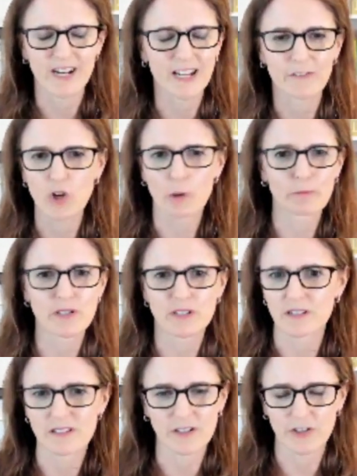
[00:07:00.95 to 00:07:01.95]
of
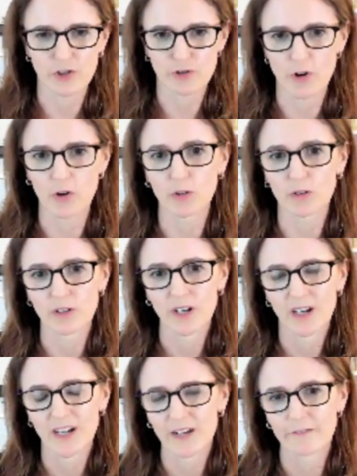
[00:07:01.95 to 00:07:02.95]
competence and control,
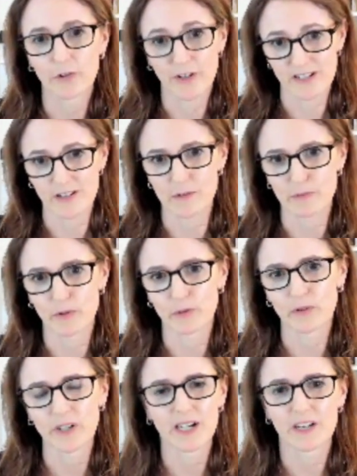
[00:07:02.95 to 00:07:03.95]
for example,
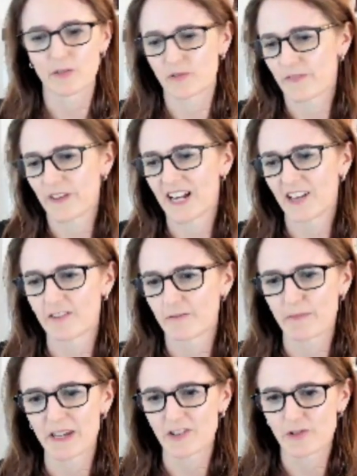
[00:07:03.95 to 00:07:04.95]
your feeling of
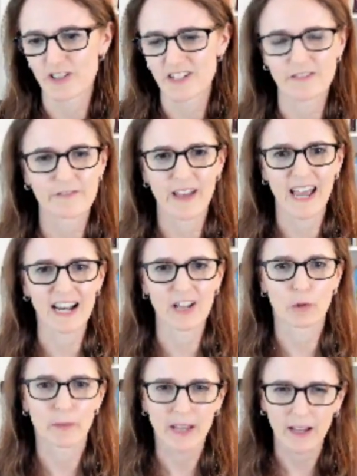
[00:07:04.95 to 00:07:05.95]
being treated fairly
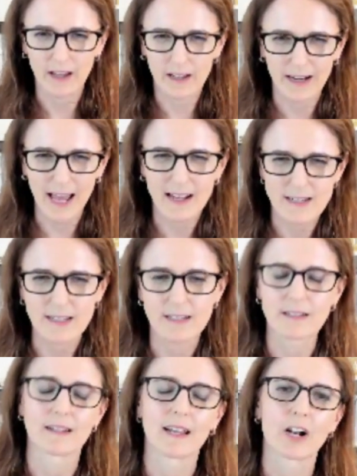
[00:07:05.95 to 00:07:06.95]
or being connected
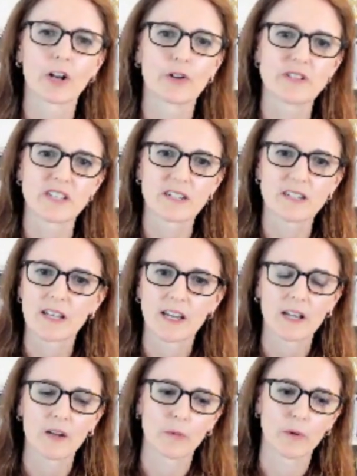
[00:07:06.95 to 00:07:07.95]
and included
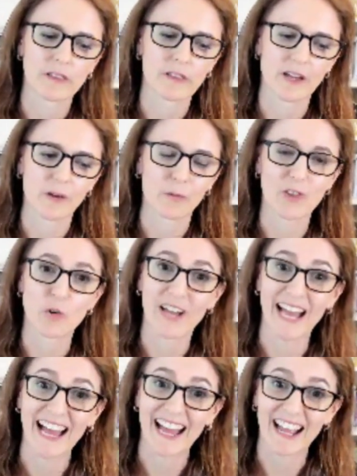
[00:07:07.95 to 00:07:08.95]
with your
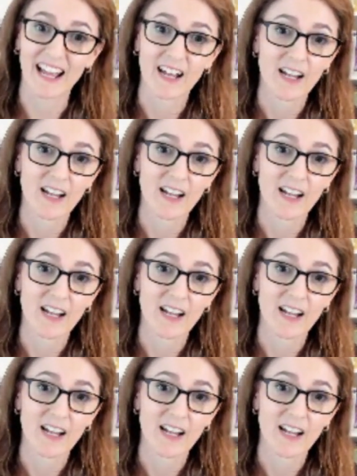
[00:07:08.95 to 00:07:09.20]
gang.